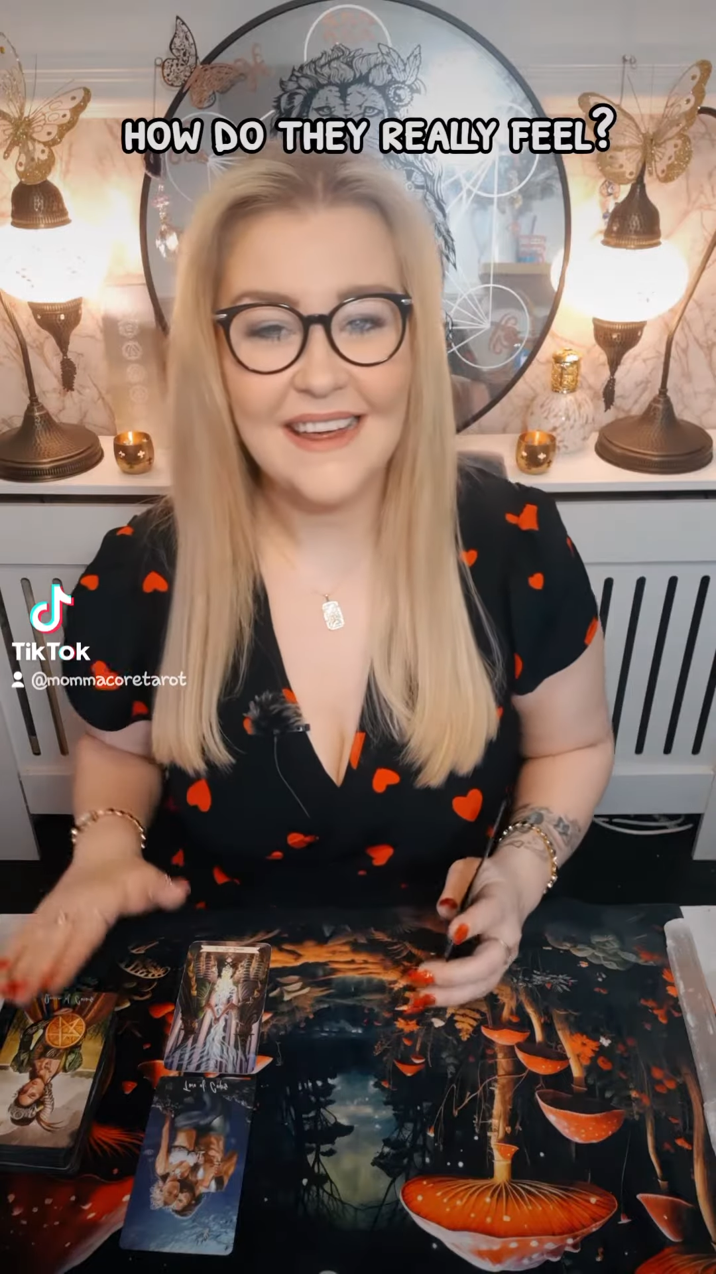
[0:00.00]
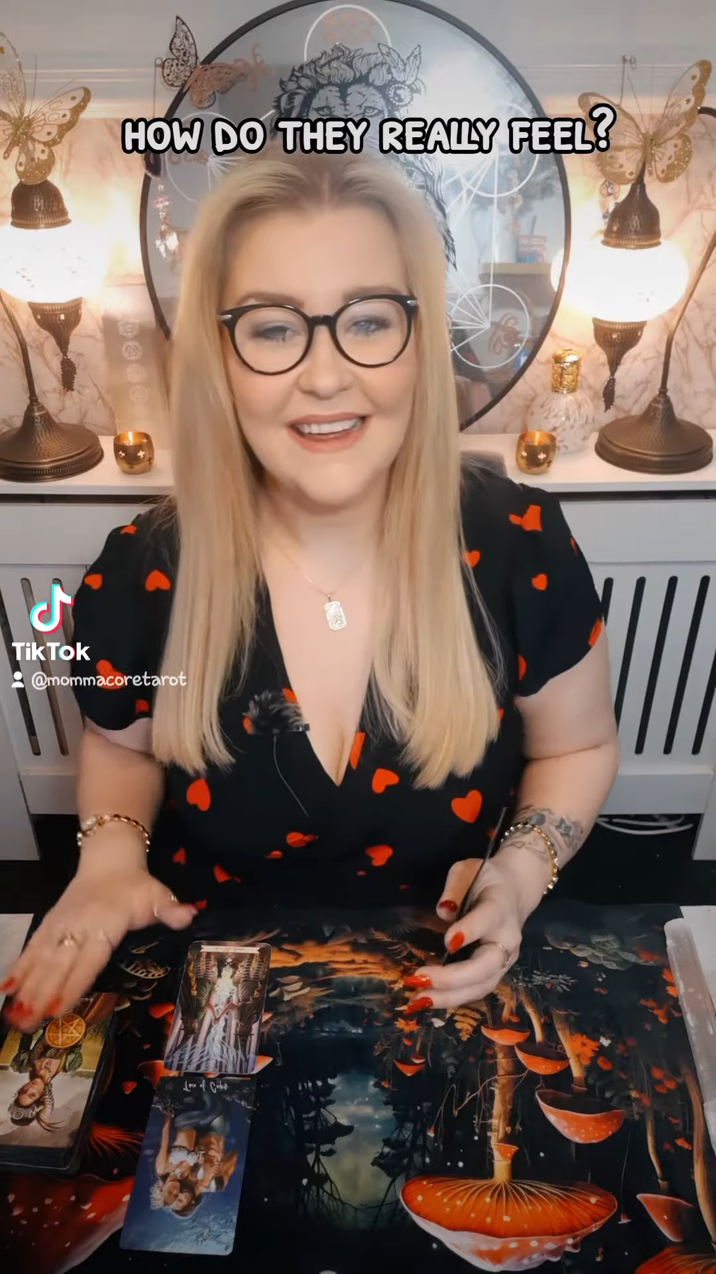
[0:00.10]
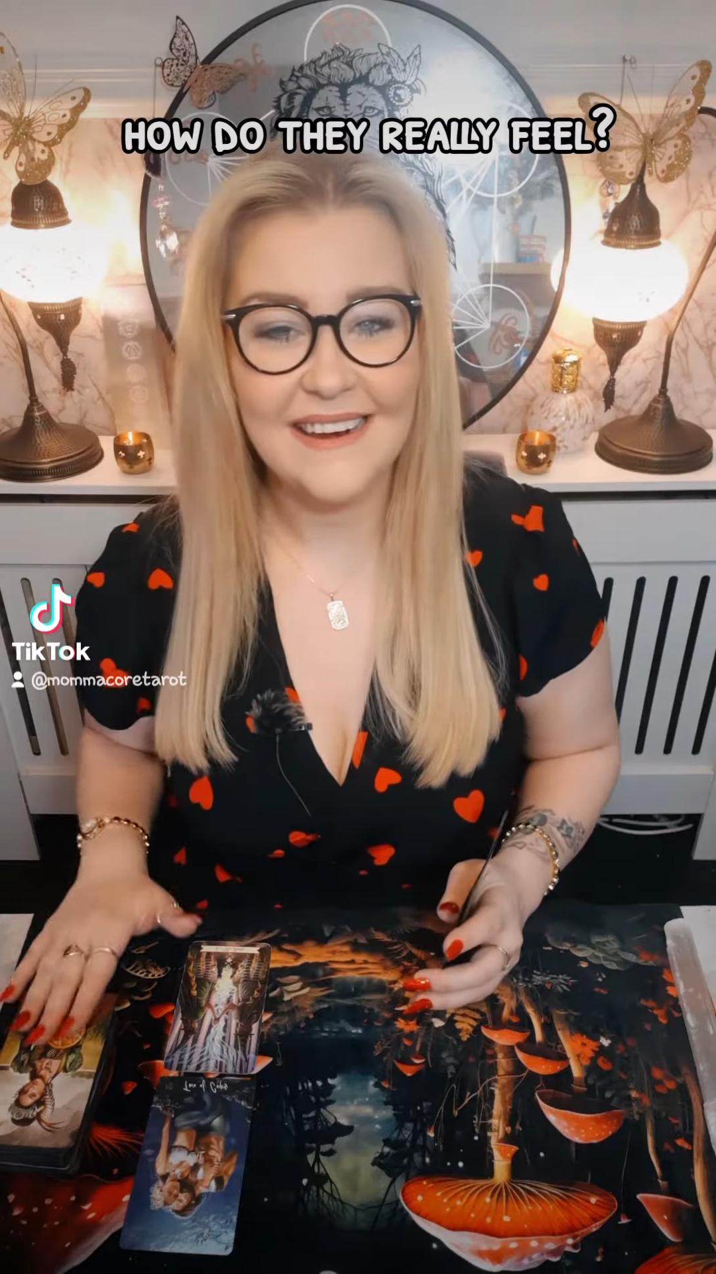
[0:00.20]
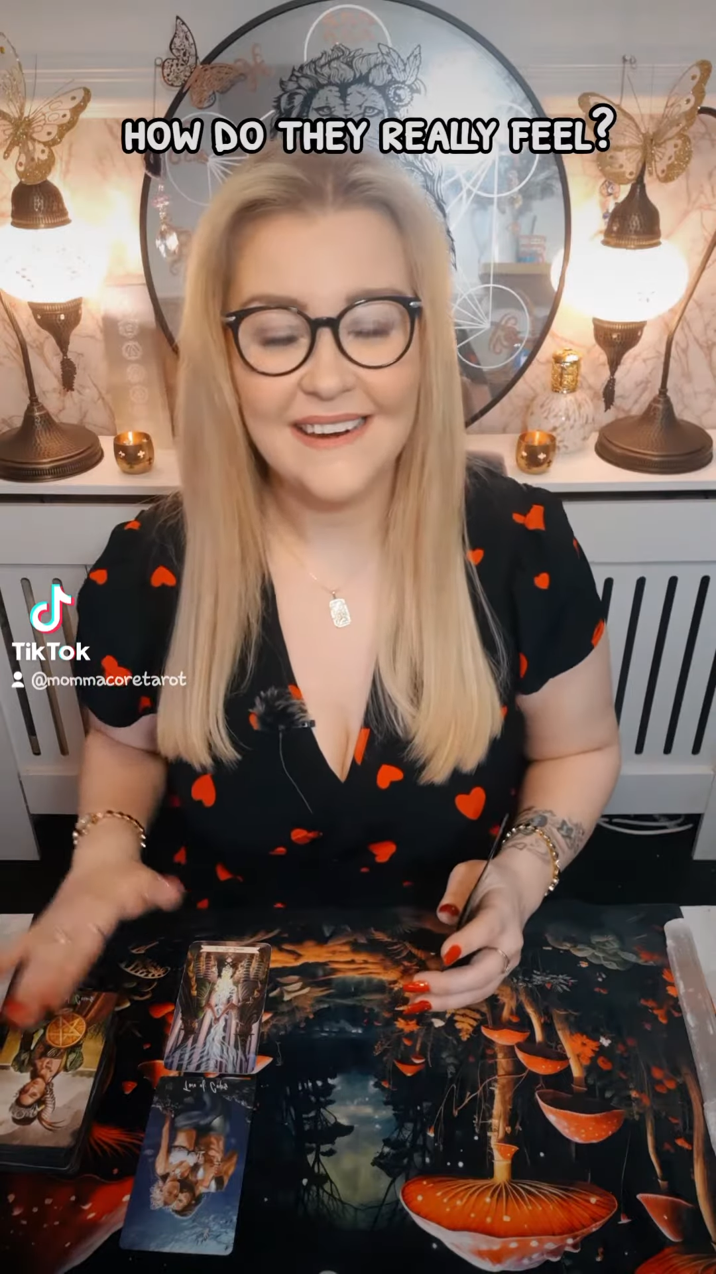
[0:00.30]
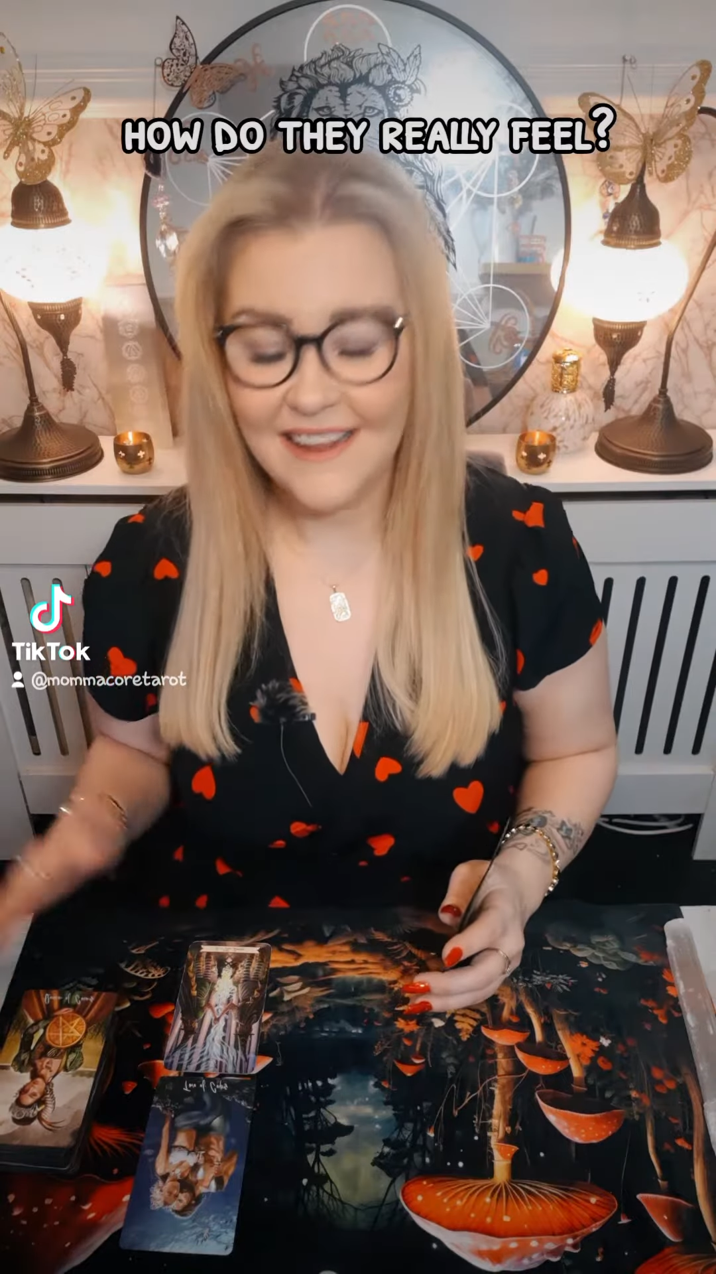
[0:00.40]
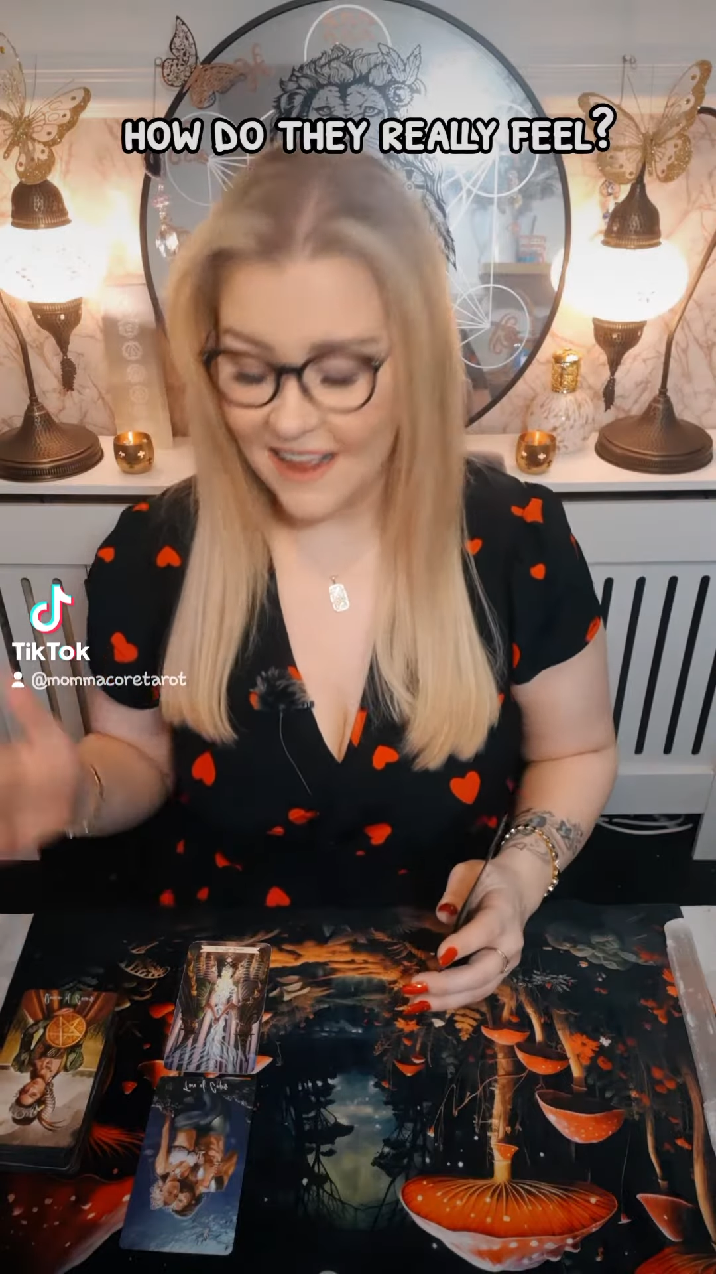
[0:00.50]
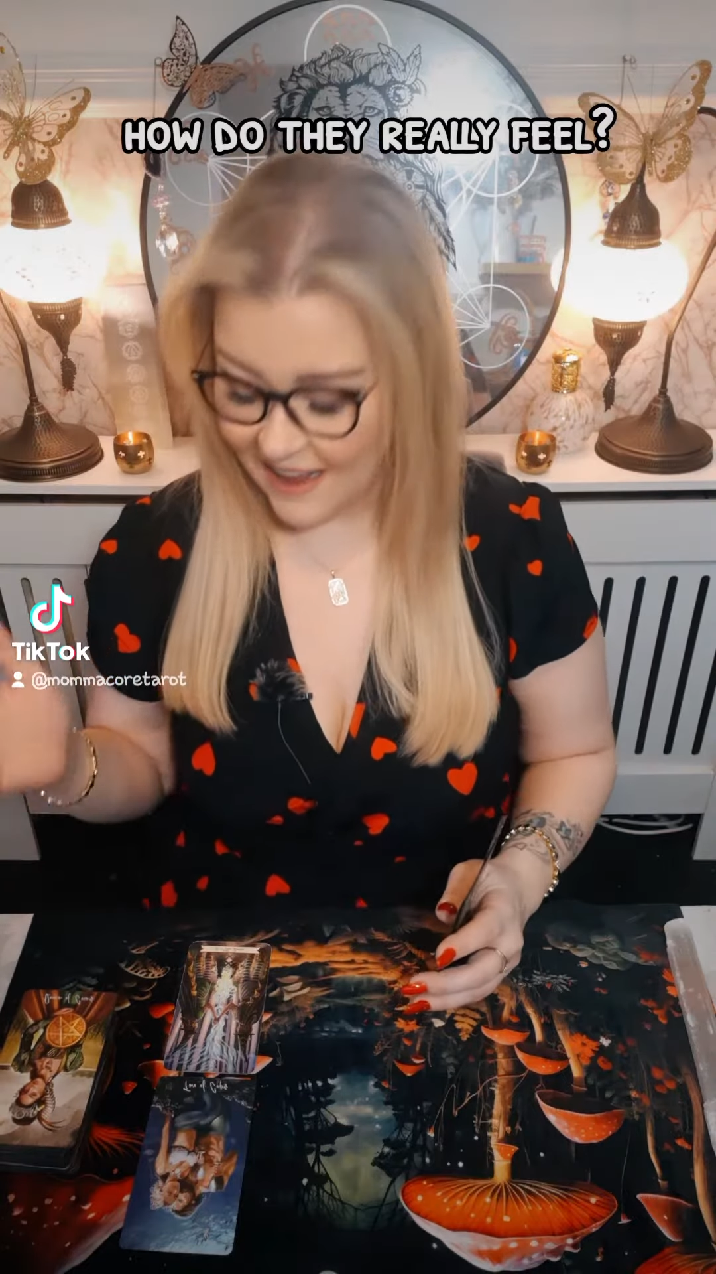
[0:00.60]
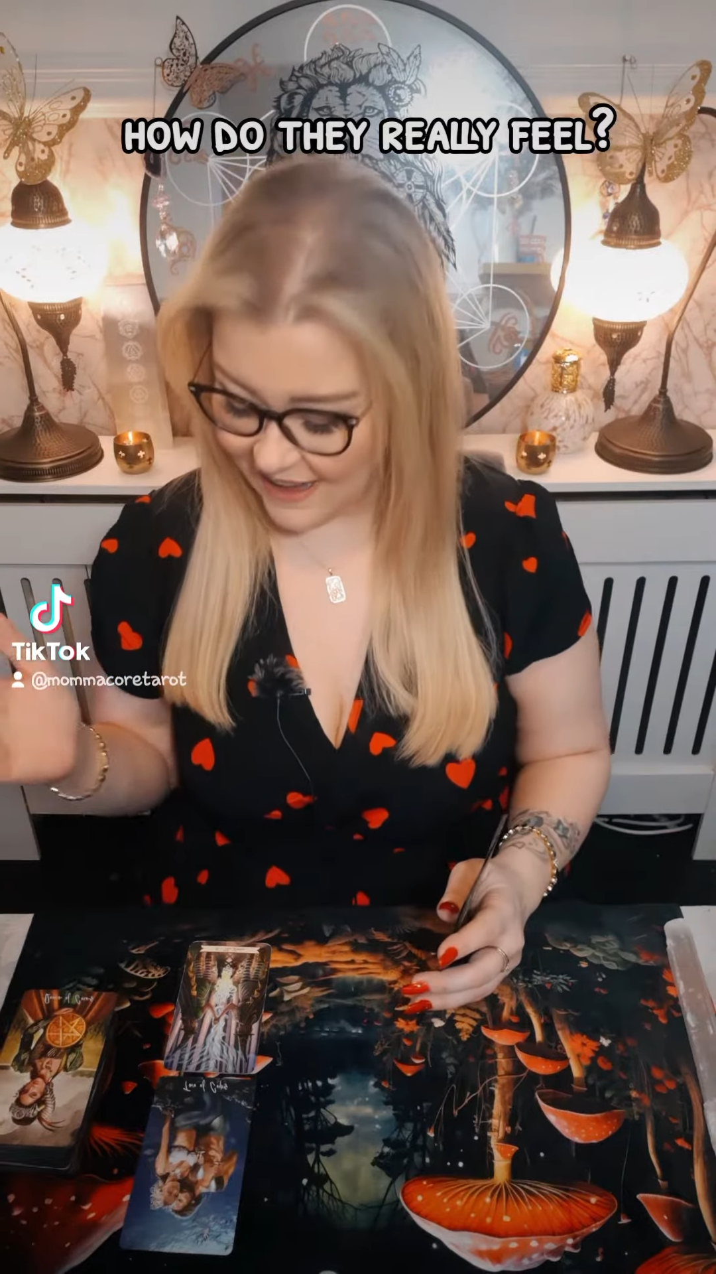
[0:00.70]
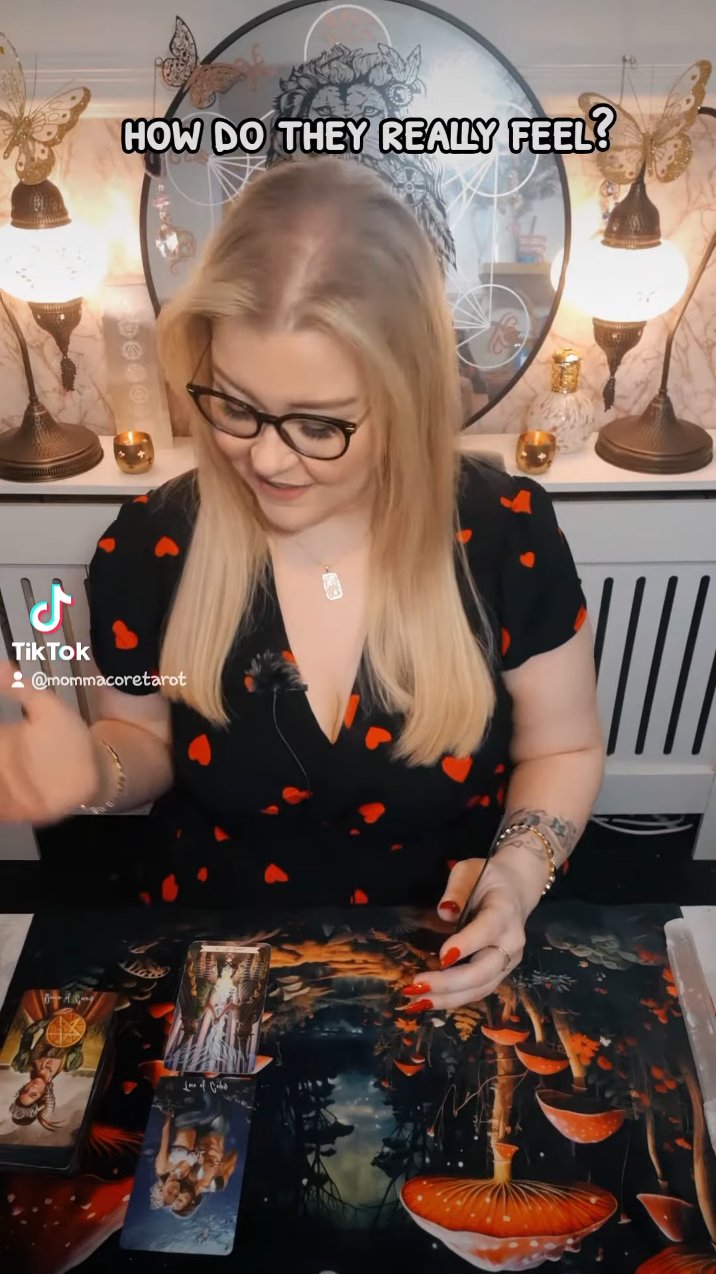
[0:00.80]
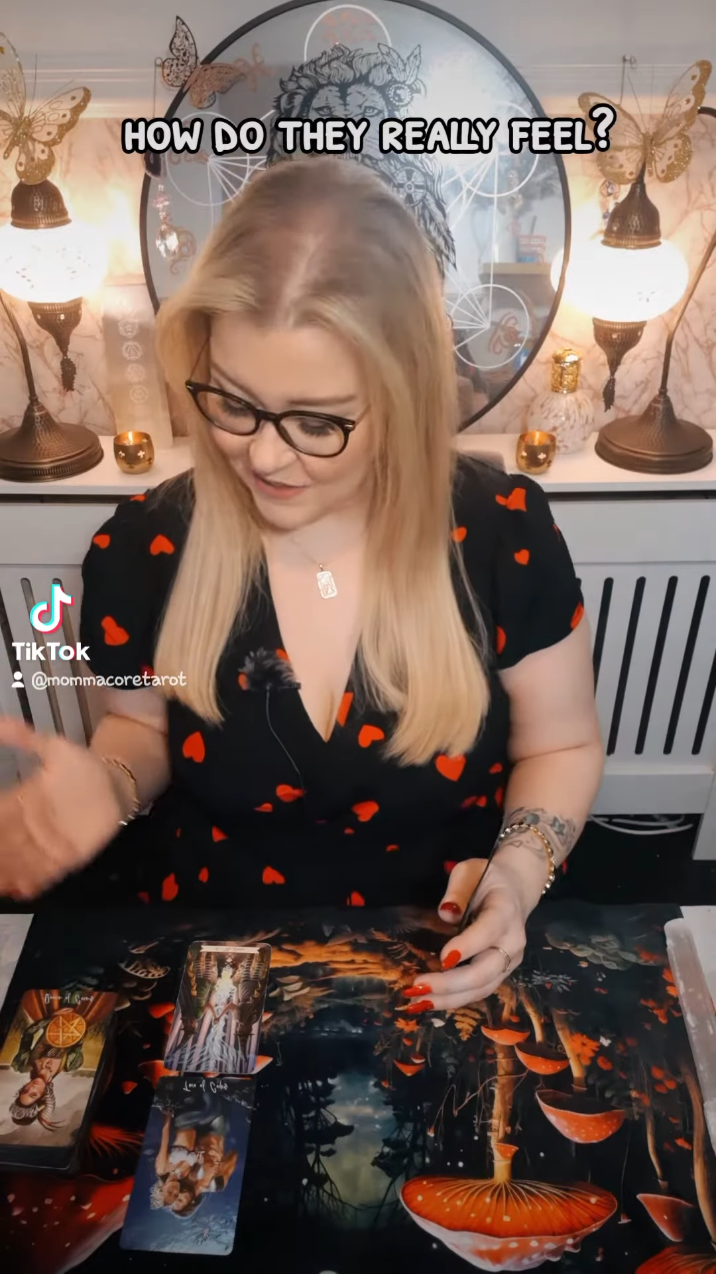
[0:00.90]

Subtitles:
in as